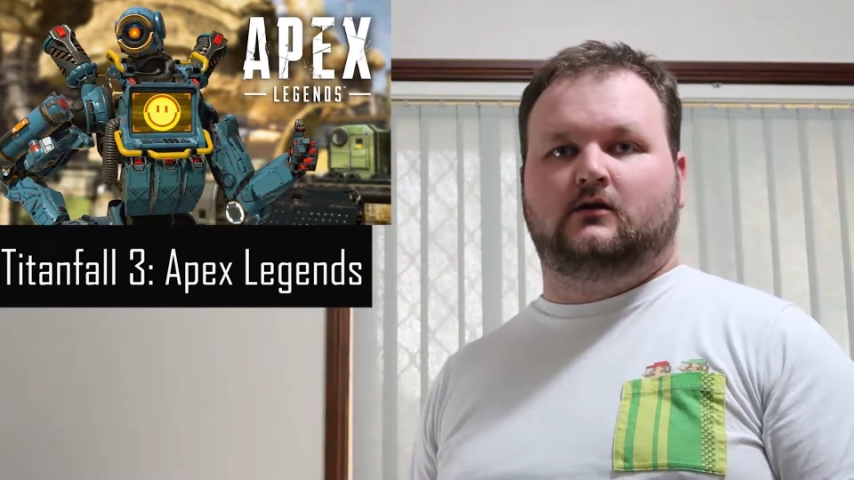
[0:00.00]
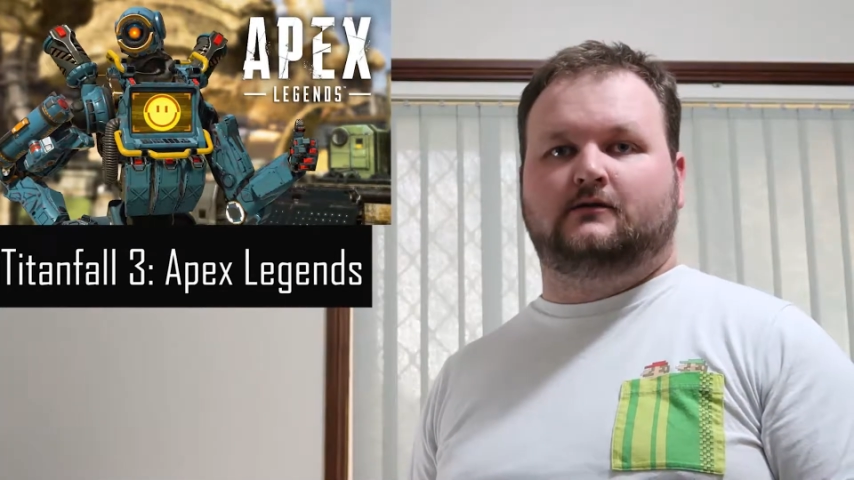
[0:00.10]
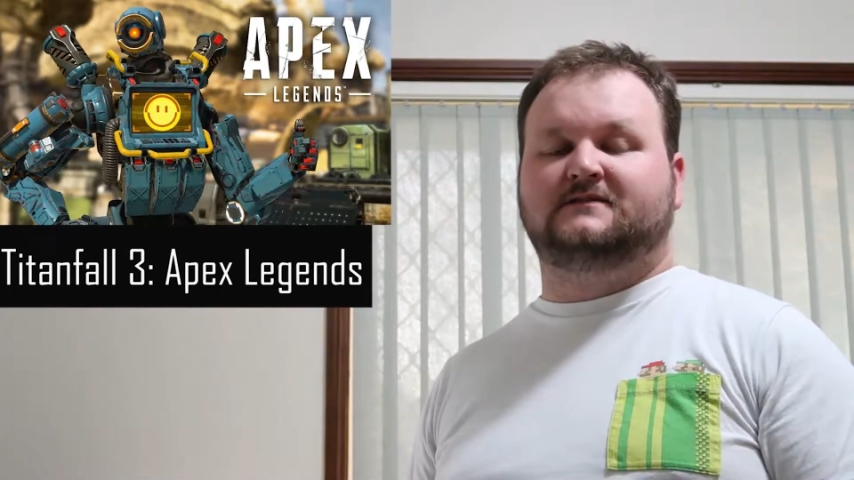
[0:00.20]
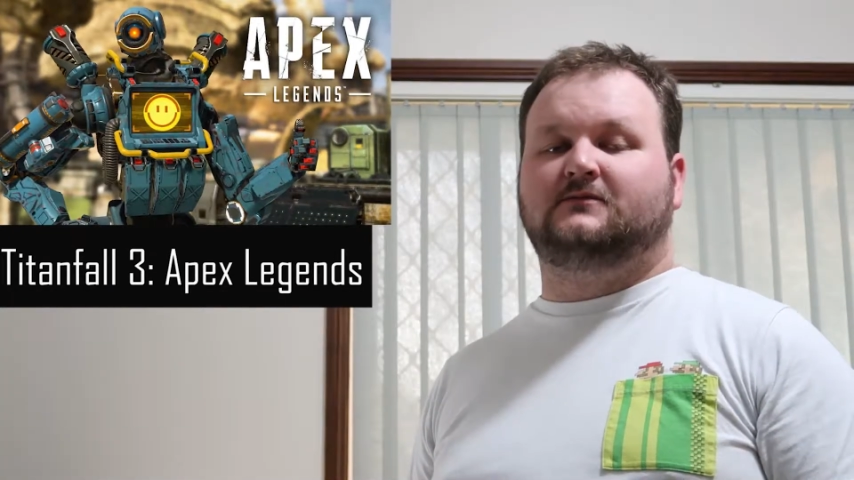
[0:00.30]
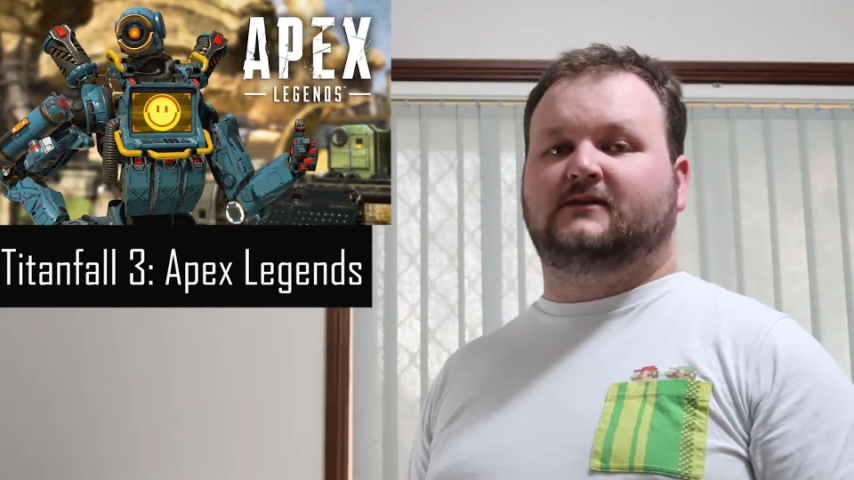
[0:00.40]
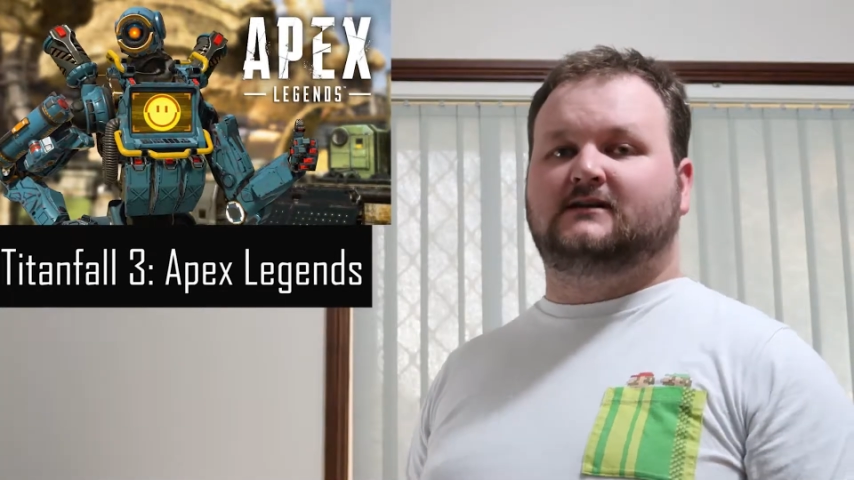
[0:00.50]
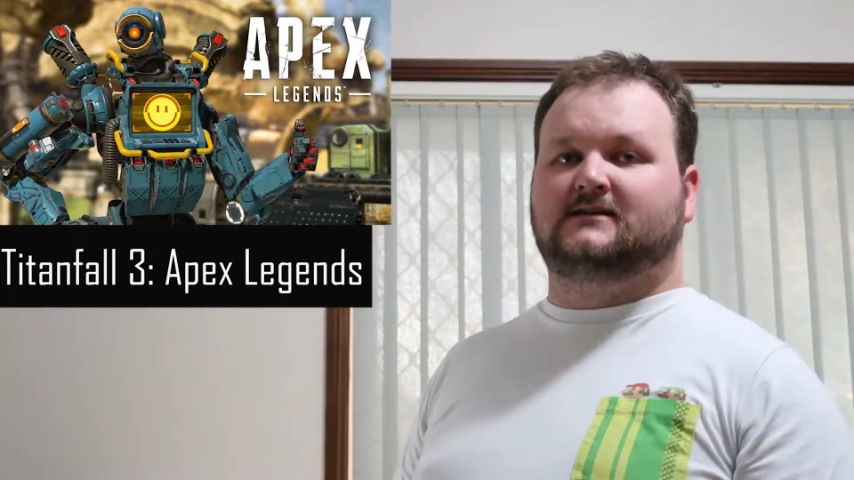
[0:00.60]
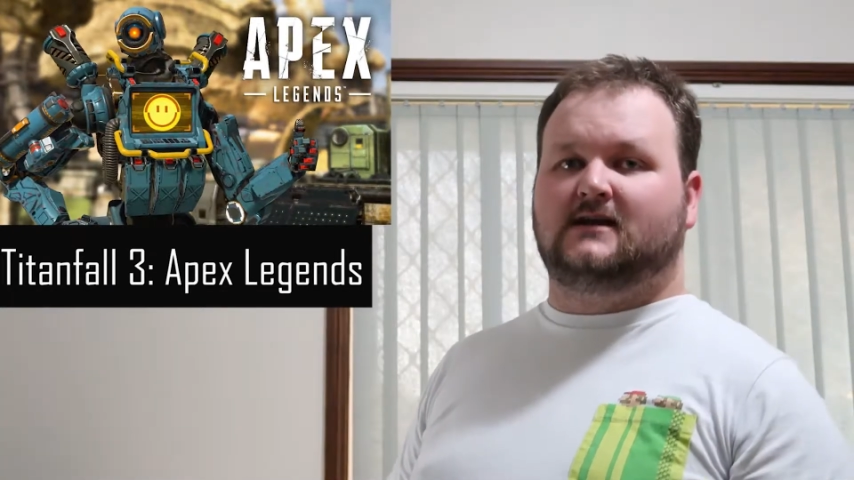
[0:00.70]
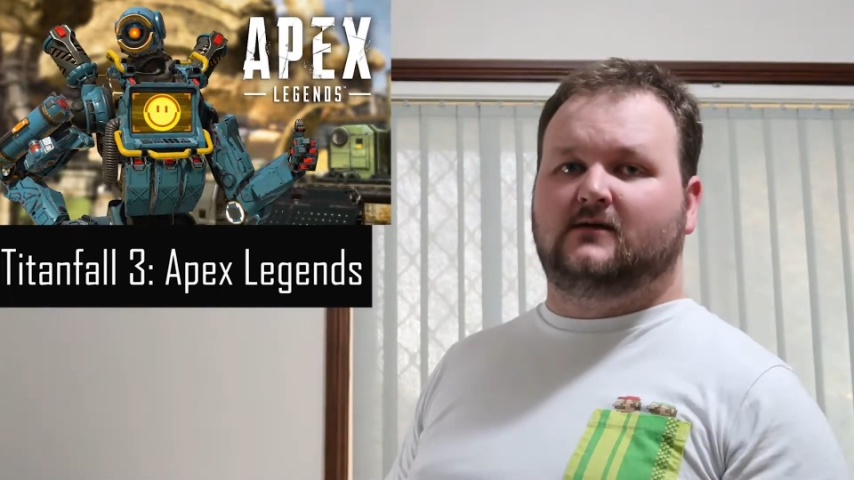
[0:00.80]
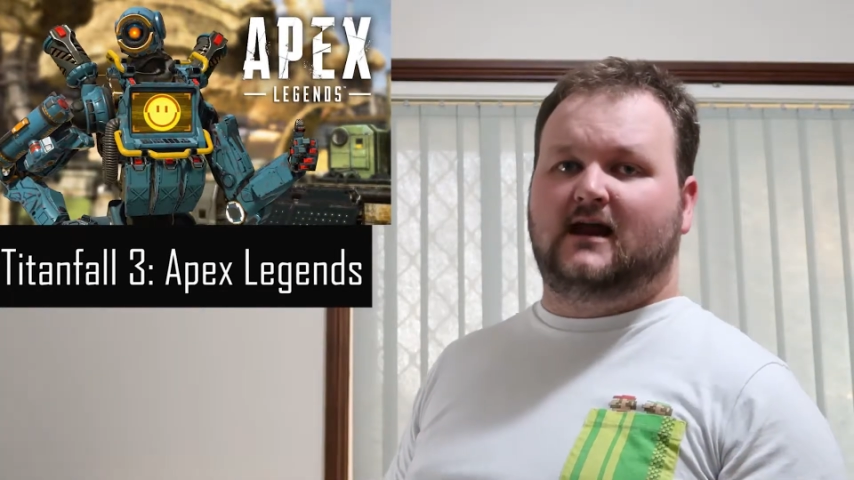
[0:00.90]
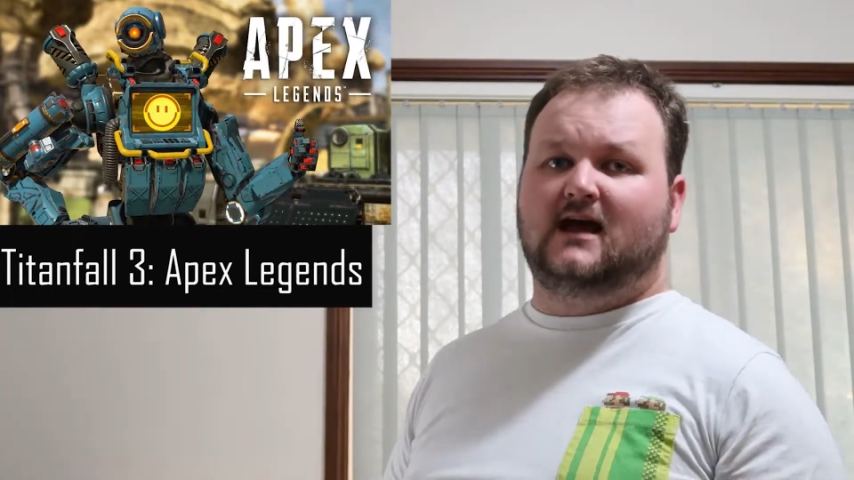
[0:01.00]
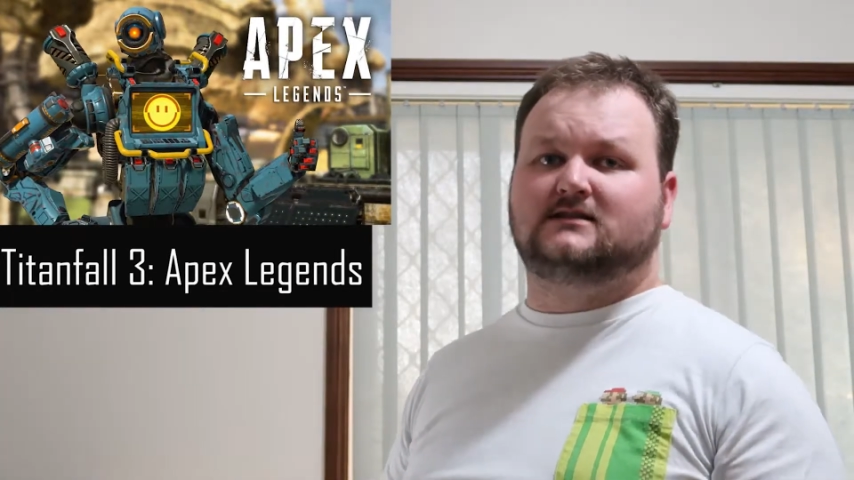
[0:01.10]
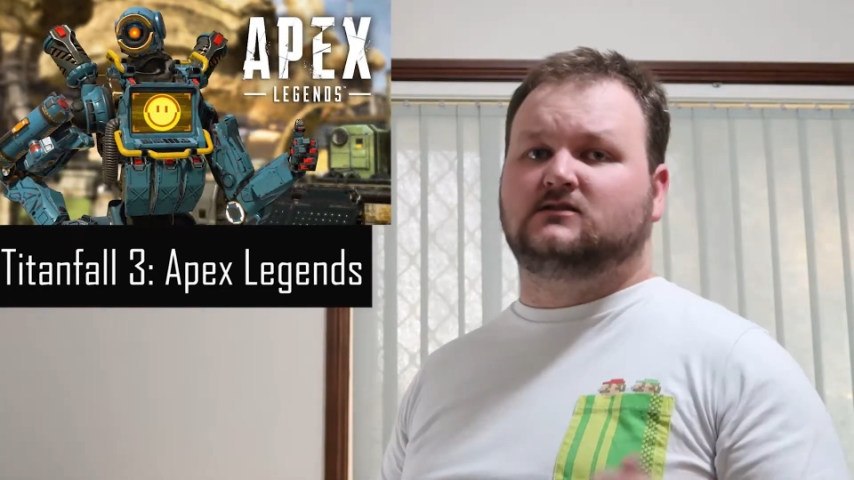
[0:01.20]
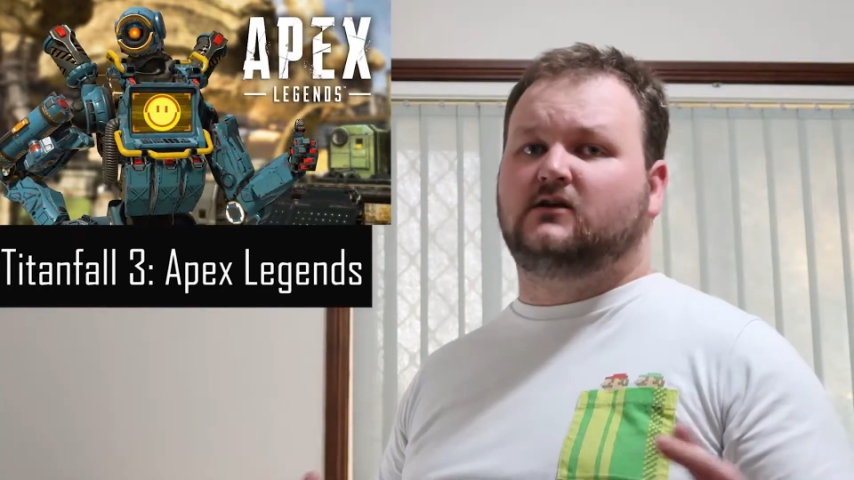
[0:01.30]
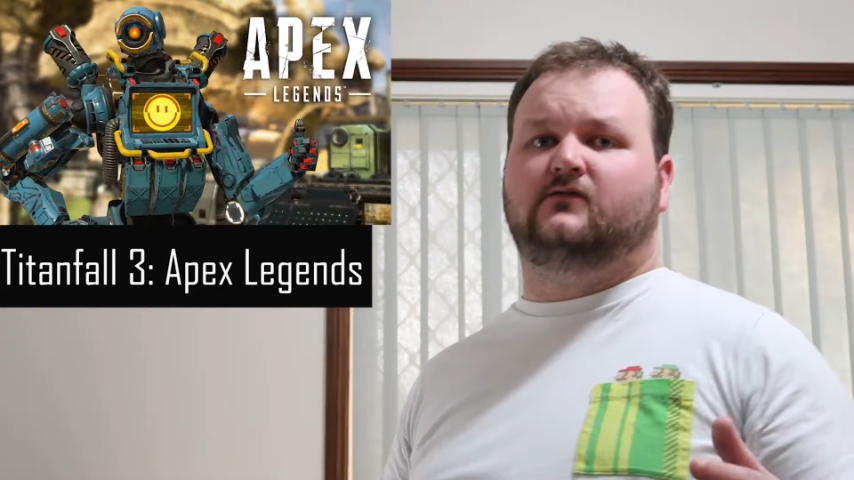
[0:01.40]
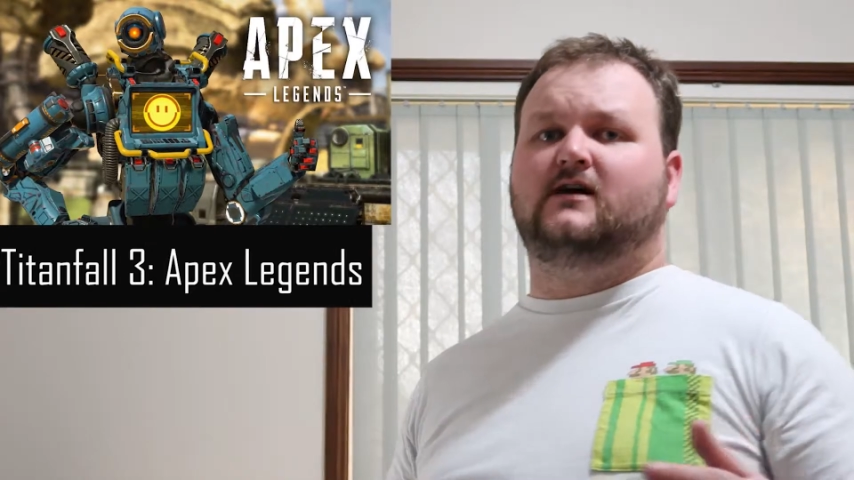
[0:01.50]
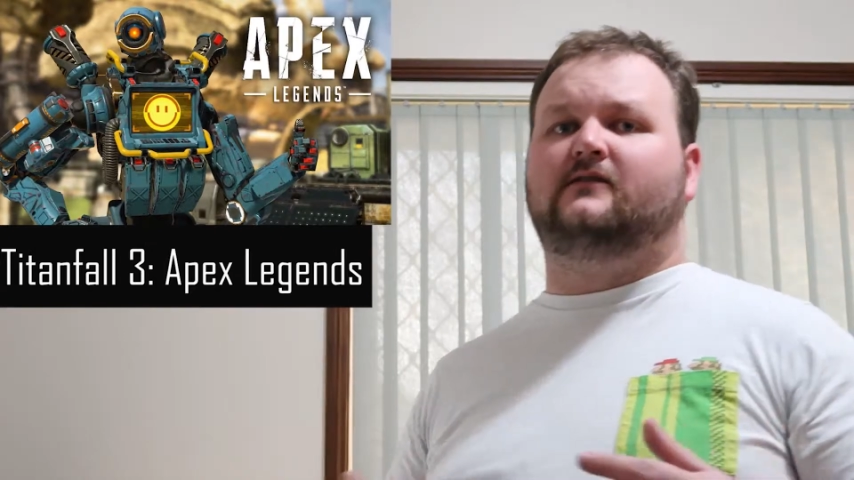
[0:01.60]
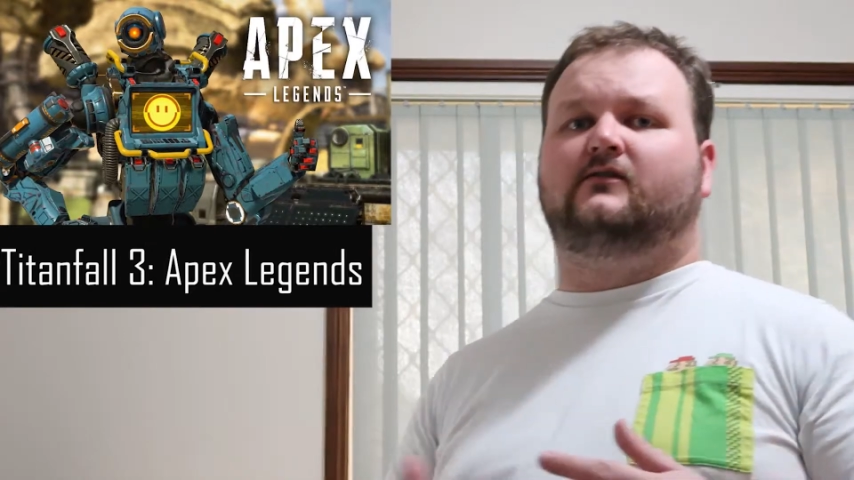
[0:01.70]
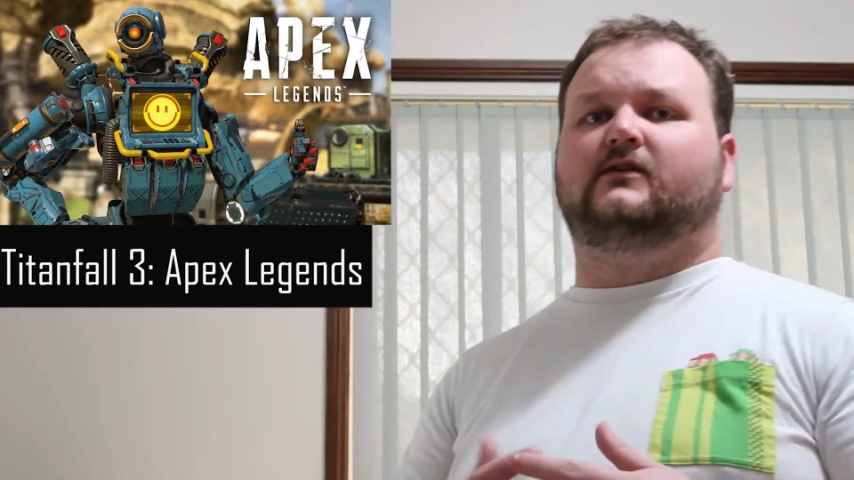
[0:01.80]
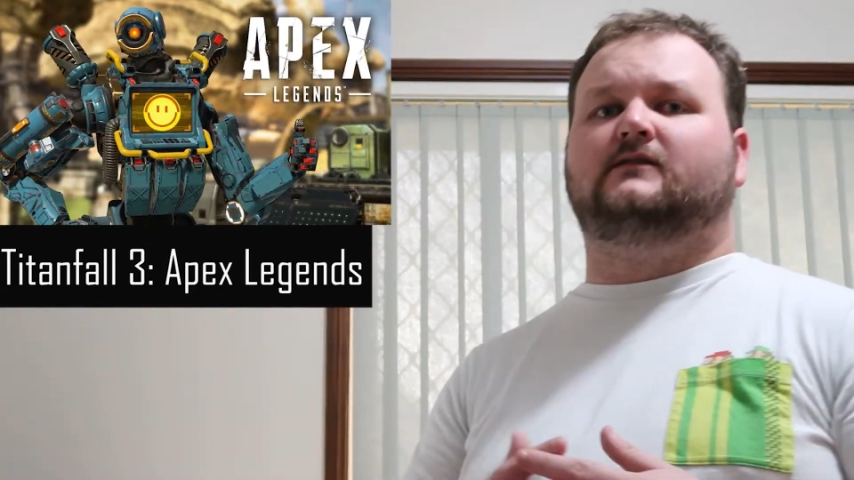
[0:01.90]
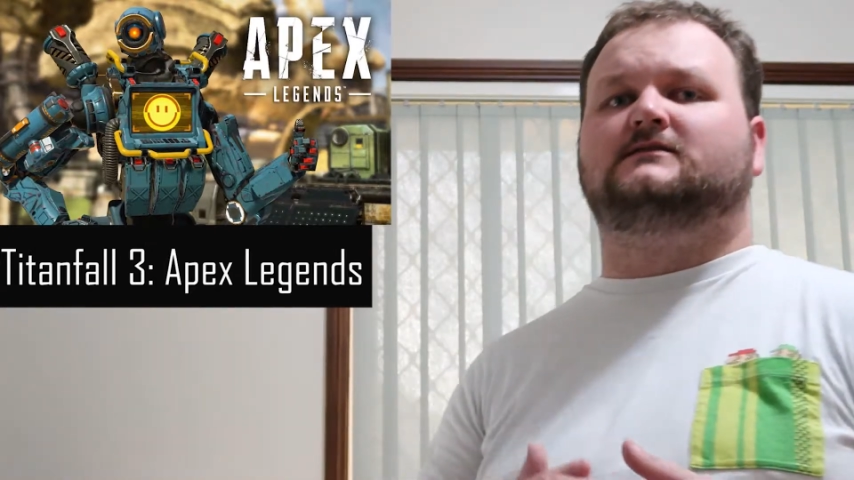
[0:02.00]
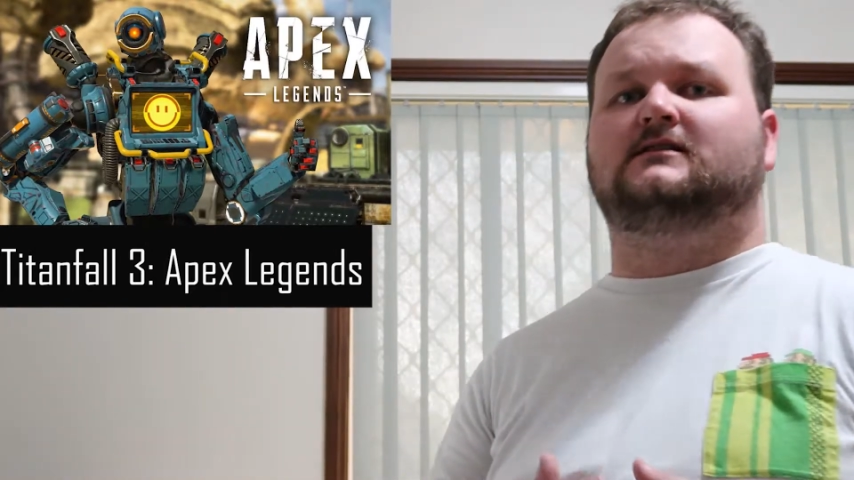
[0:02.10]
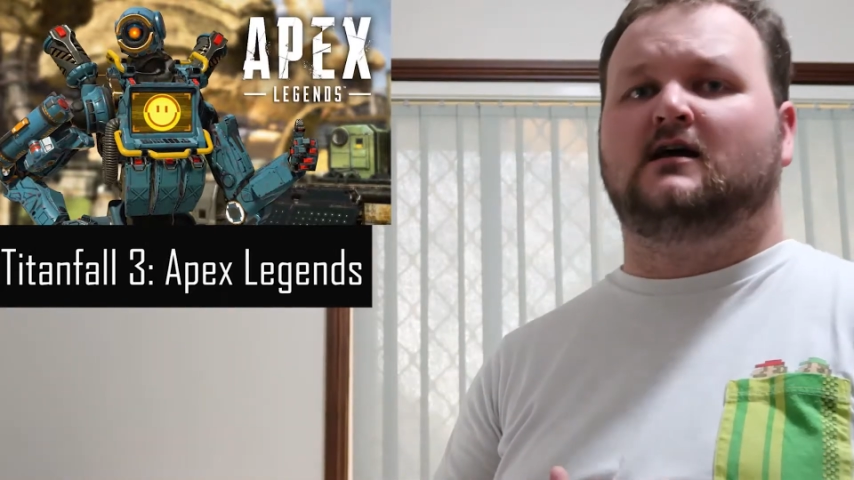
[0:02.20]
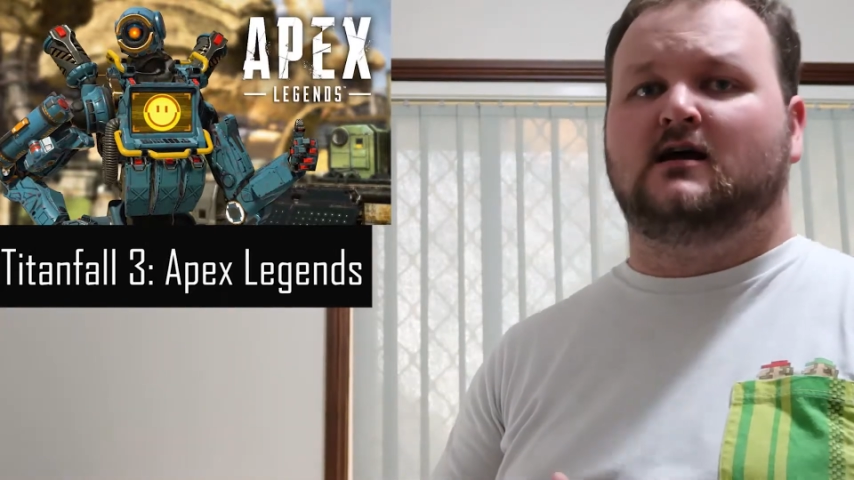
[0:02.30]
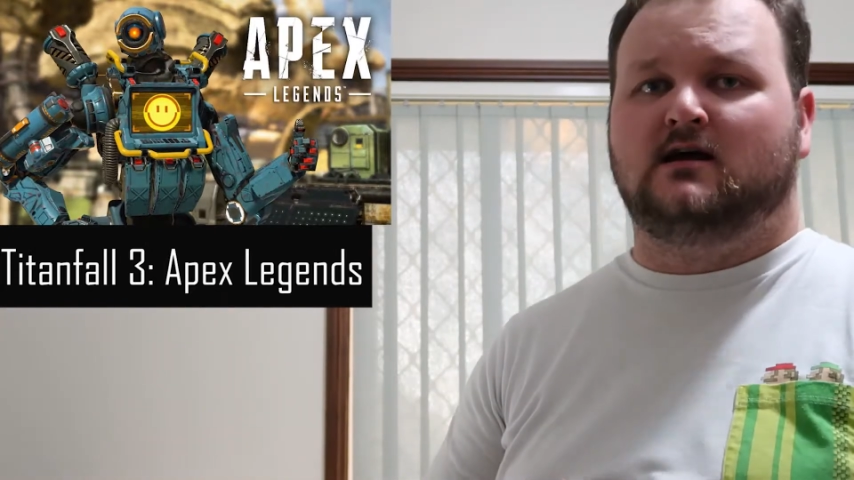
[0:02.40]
Respawn Entertainment has notified everyone else